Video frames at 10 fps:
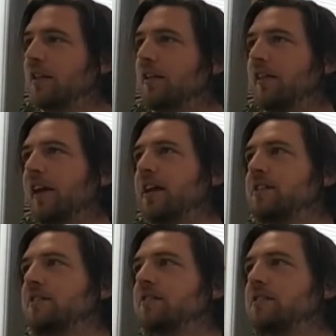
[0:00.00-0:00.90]
The other thing
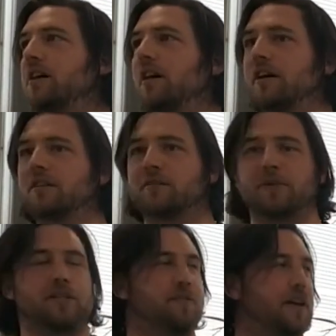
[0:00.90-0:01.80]
is it's designed
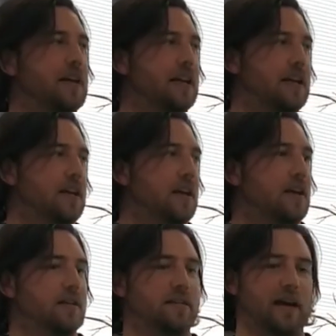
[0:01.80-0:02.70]
specifically
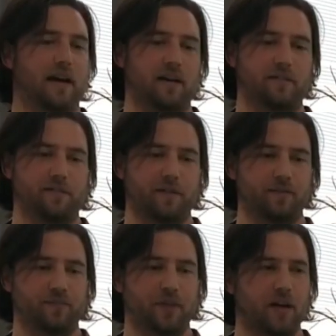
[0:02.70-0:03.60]
to have
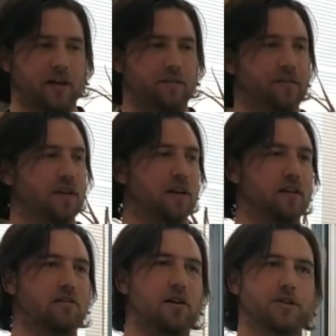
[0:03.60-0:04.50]
kind of
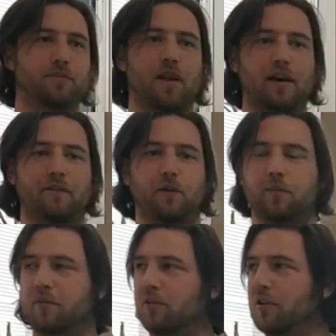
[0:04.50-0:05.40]

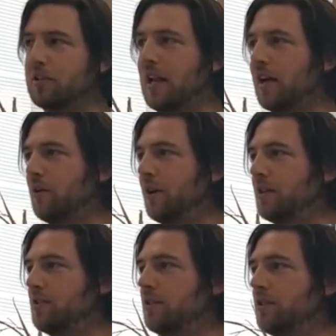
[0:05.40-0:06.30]
cross-platform, cross-language